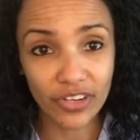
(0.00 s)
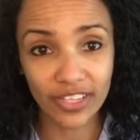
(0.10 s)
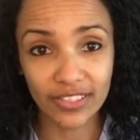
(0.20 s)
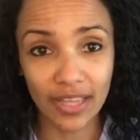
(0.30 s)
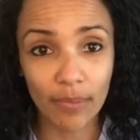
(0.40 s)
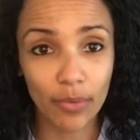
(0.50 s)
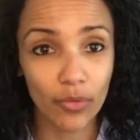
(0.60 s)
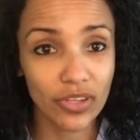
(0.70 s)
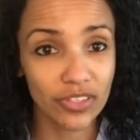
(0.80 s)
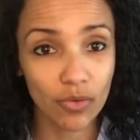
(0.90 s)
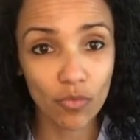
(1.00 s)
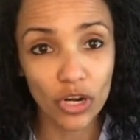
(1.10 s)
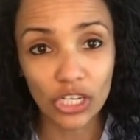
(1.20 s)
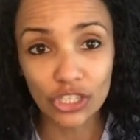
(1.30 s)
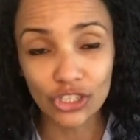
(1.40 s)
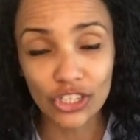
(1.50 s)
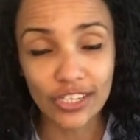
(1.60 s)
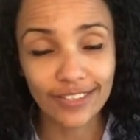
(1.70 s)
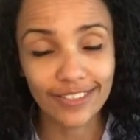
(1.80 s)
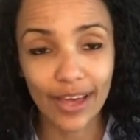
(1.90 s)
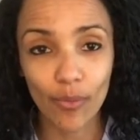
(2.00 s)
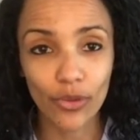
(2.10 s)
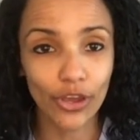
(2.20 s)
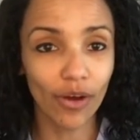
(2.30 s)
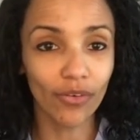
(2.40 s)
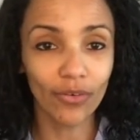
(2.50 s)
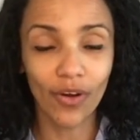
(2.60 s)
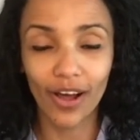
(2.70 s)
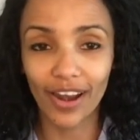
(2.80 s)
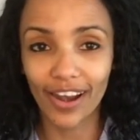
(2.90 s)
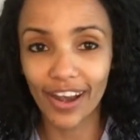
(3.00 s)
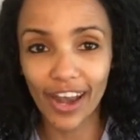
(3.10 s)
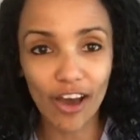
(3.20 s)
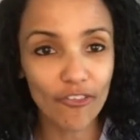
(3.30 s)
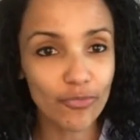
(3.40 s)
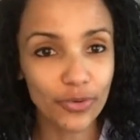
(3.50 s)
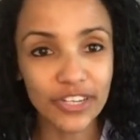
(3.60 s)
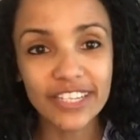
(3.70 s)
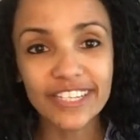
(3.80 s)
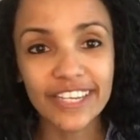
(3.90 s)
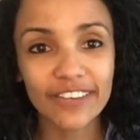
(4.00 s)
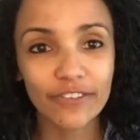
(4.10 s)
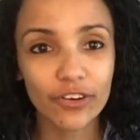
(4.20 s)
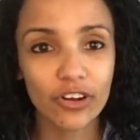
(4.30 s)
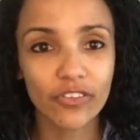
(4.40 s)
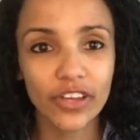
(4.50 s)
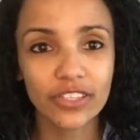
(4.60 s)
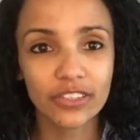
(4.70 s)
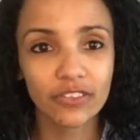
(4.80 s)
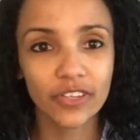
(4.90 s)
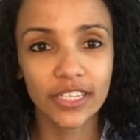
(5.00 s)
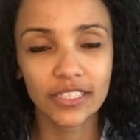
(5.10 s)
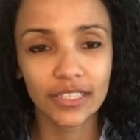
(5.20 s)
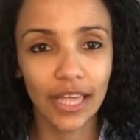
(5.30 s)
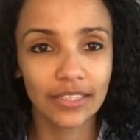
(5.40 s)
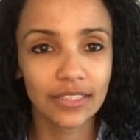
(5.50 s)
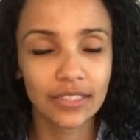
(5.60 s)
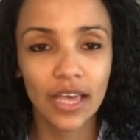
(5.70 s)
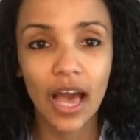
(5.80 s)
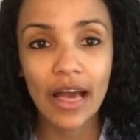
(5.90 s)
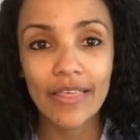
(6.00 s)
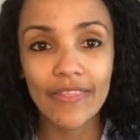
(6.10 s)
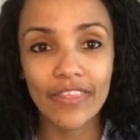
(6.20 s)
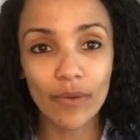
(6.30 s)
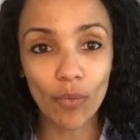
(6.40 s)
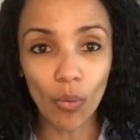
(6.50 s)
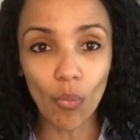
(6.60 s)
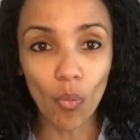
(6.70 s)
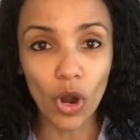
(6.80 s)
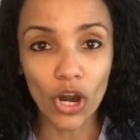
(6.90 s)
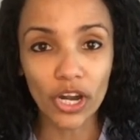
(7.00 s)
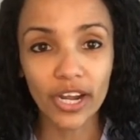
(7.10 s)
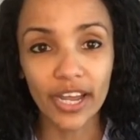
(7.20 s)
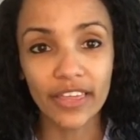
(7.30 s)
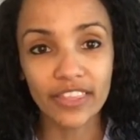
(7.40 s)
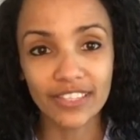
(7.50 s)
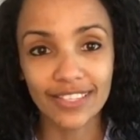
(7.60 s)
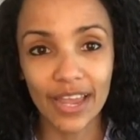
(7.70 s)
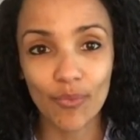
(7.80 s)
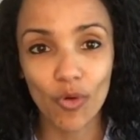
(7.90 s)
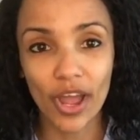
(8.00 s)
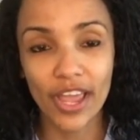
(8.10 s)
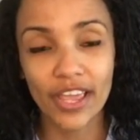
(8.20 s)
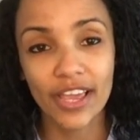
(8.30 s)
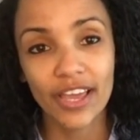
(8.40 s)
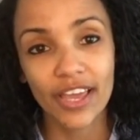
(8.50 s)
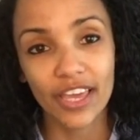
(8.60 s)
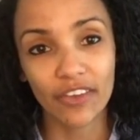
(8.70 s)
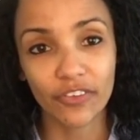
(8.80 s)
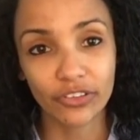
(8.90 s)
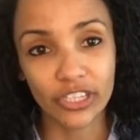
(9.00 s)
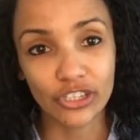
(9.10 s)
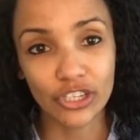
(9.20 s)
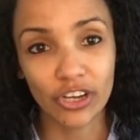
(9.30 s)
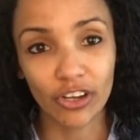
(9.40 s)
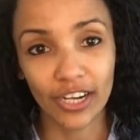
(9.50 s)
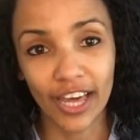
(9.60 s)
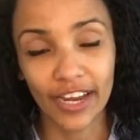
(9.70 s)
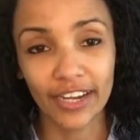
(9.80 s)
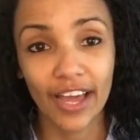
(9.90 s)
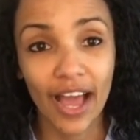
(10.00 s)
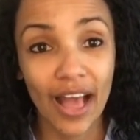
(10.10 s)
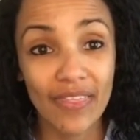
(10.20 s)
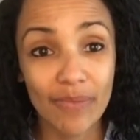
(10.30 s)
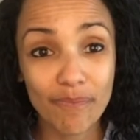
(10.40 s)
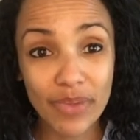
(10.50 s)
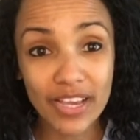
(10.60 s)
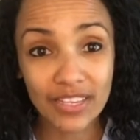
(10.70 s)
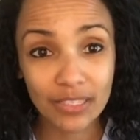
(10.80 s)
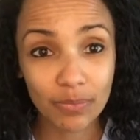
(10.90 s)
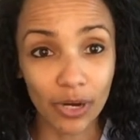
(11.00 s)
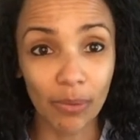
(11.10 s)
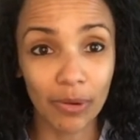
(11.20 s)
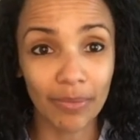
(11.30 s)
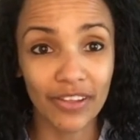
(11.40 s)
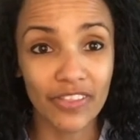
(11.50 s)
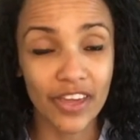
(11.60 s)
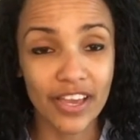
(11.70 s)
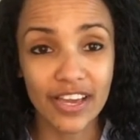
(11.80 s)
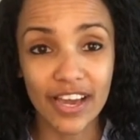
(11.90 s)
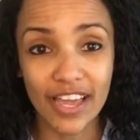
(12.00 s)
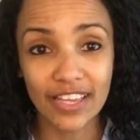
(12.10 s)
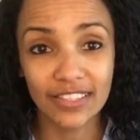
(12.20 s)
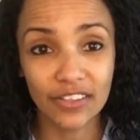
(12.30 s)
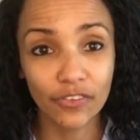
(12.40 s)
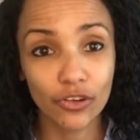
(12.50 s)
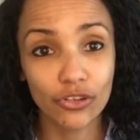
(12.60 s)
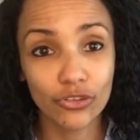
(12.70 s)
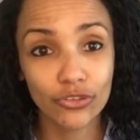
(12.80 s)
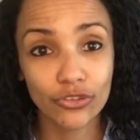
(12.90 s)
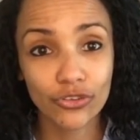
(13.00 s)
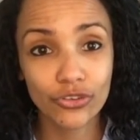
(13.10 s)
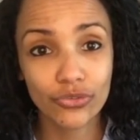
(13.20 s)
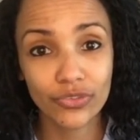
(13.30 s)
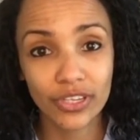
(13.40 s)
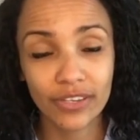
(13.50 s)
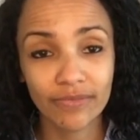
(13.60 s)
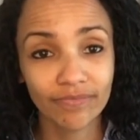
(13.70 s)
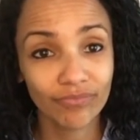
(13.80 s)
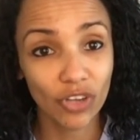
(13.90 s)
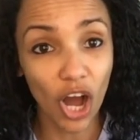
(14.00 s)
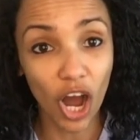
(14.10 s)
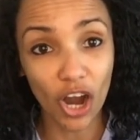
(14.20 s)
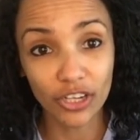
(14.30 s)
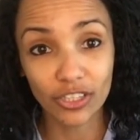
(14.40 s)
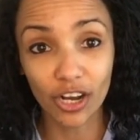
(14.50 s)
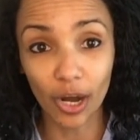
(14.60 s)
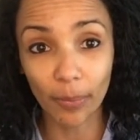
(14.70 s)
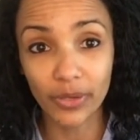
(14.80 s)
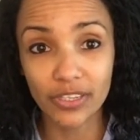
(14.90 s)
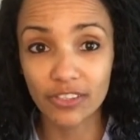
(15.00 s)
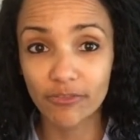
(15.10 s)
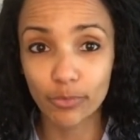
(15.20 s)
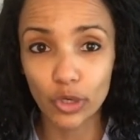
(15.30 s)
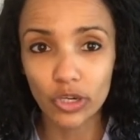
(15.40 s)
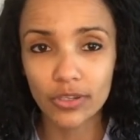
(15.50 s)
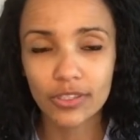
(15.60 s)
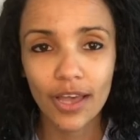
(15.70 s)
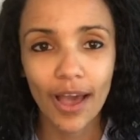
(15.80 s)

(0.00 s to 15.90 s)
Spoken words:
example is the worksheets that we all love printing for our face-to-face classes. They won't work in the same way if you're teaching online. The biggest problem, I think, is if you're used to using hard copies of books